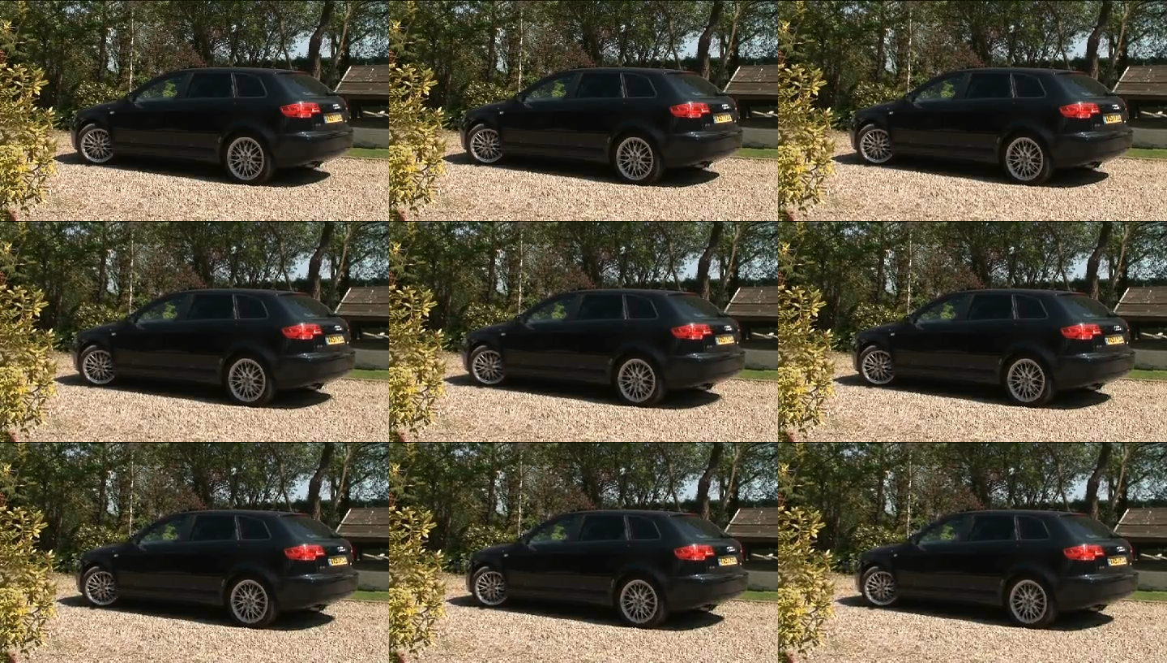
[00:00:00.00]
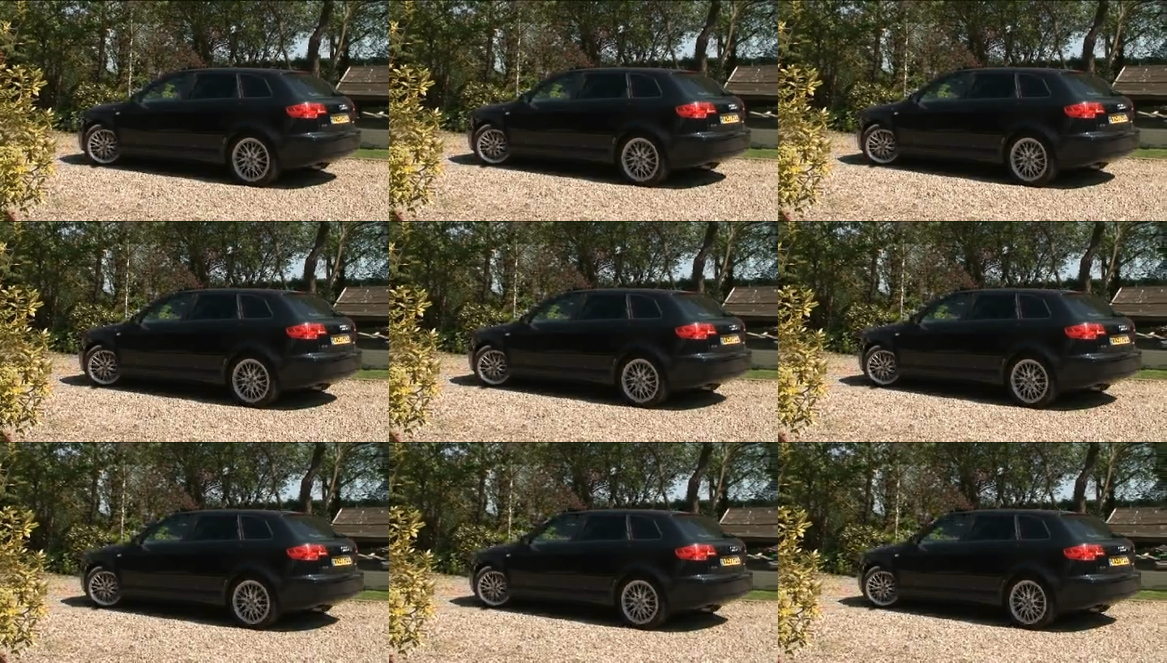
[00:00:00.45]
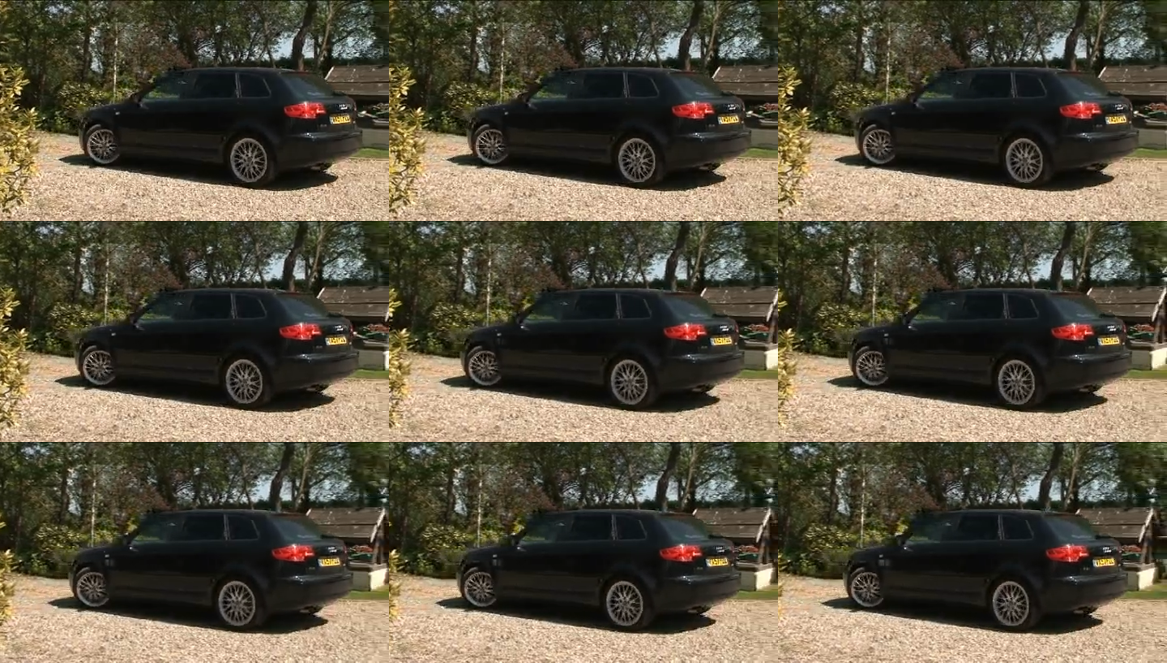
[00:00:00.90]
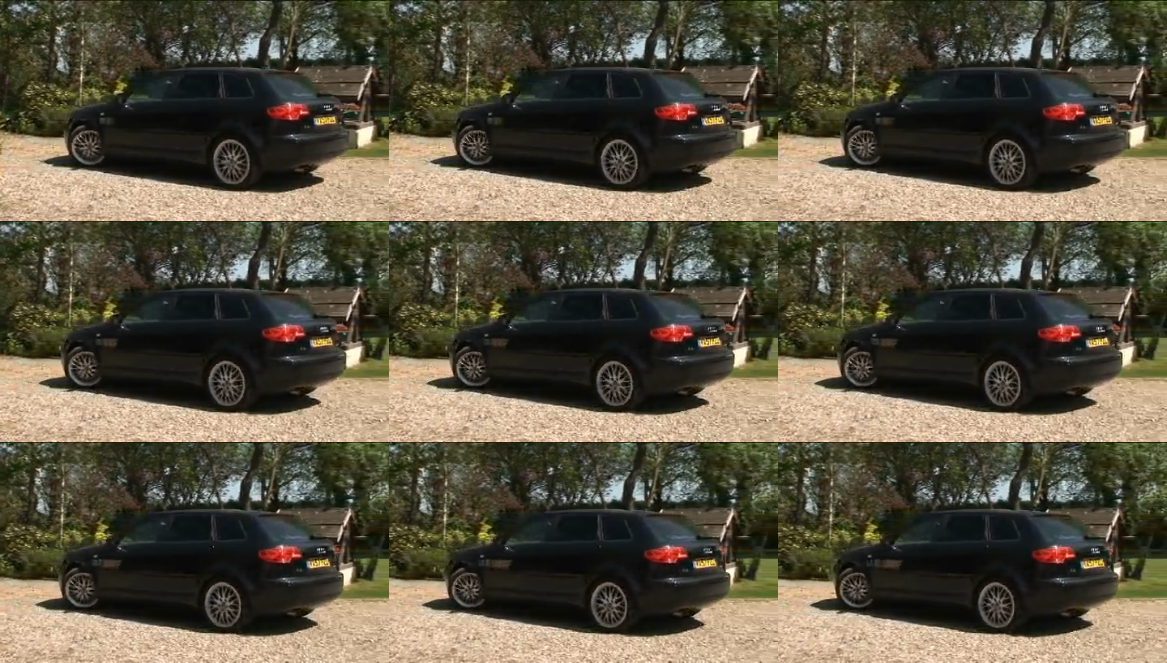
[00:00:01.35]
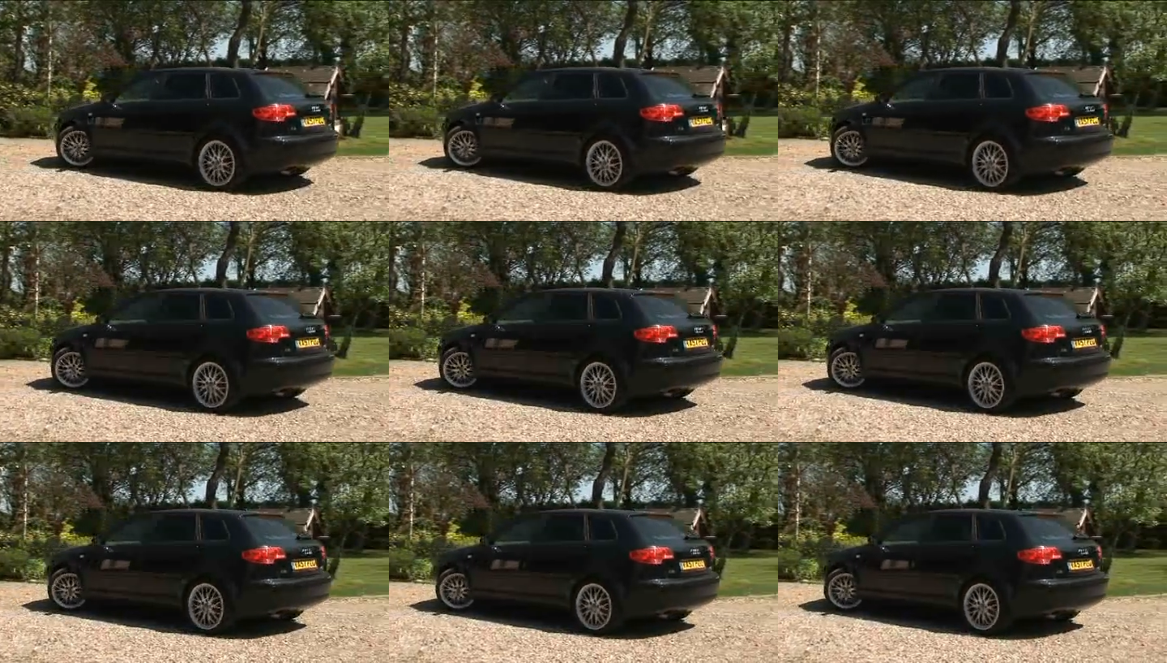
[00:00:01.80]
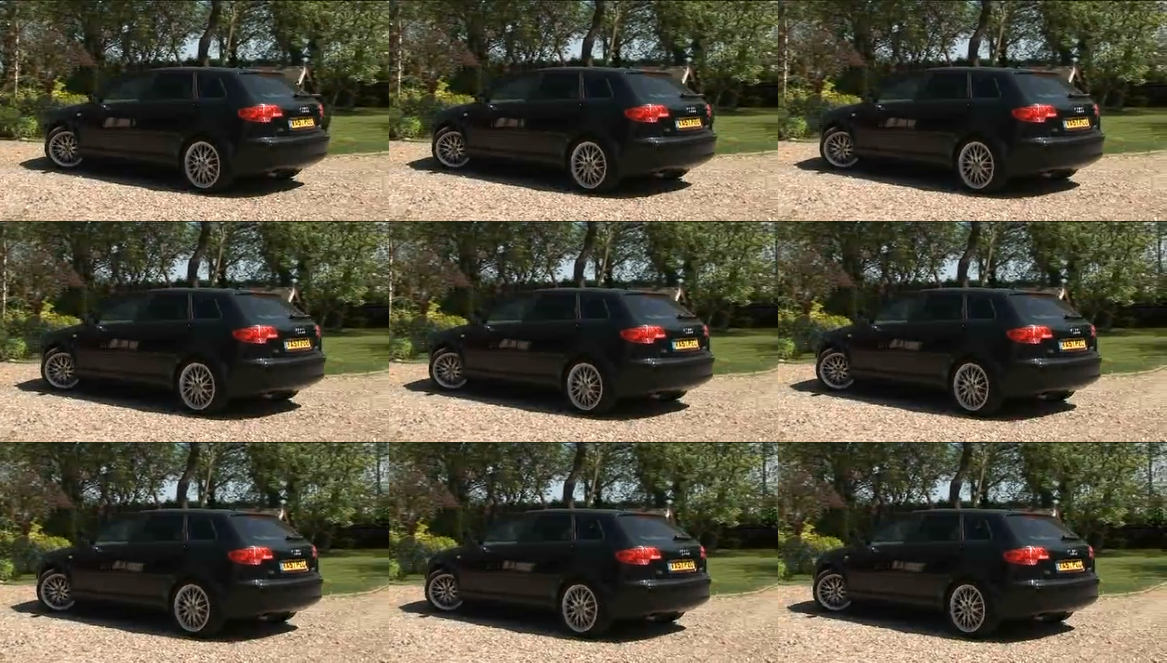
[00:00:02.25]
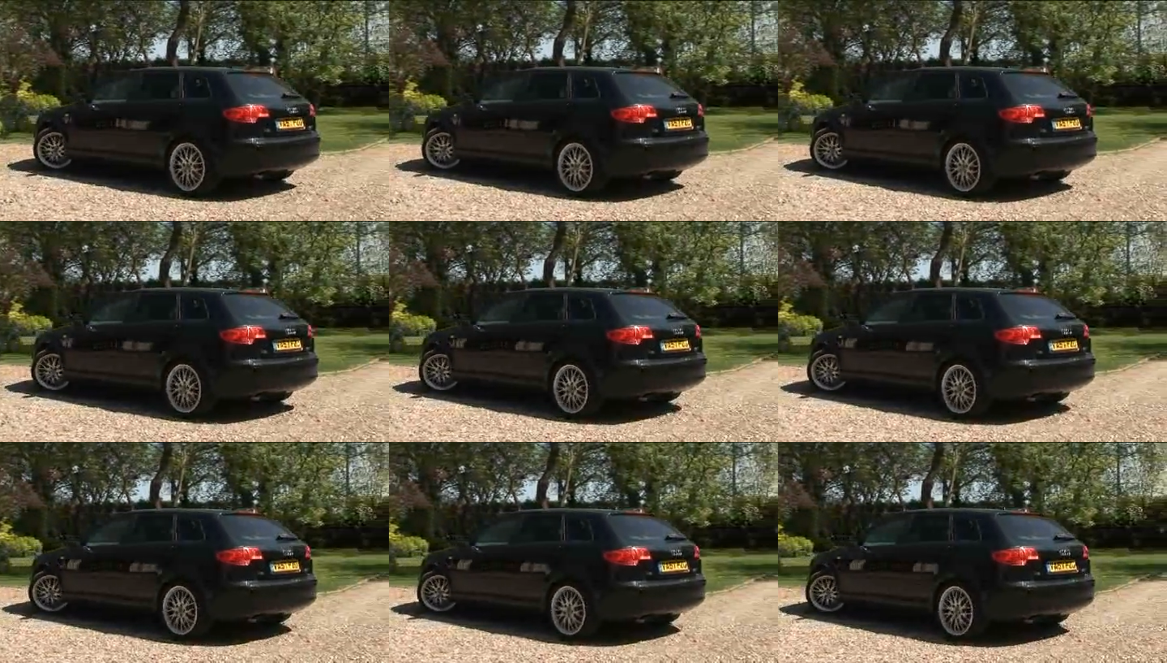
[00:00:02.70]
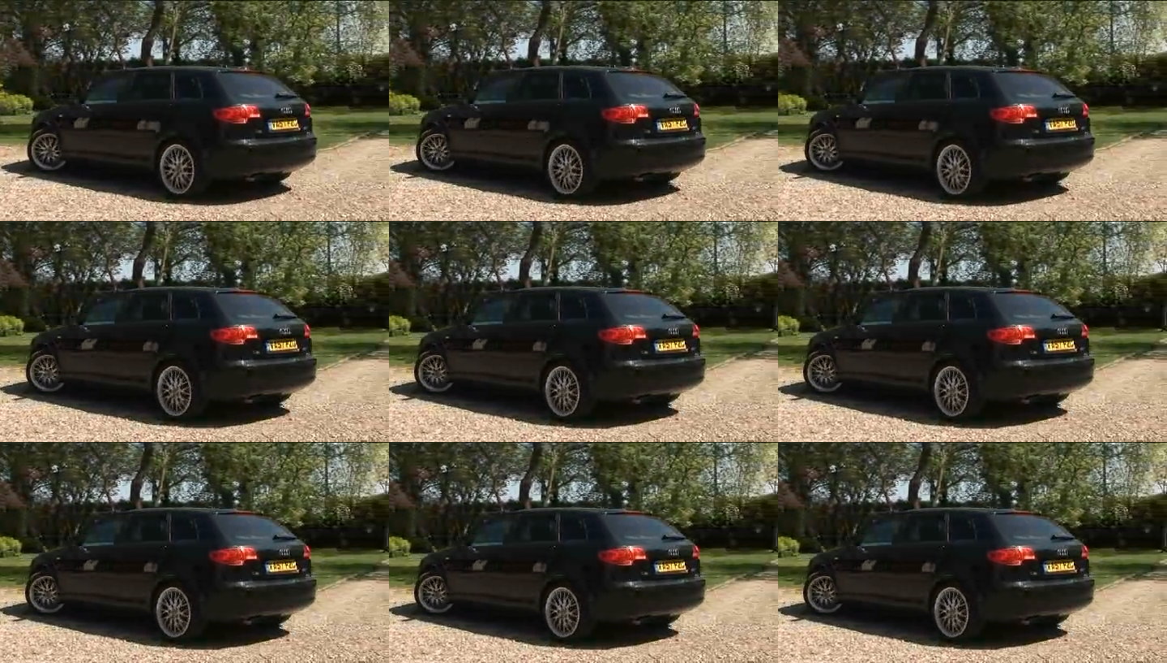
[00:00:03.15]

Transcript: (no speaker visible)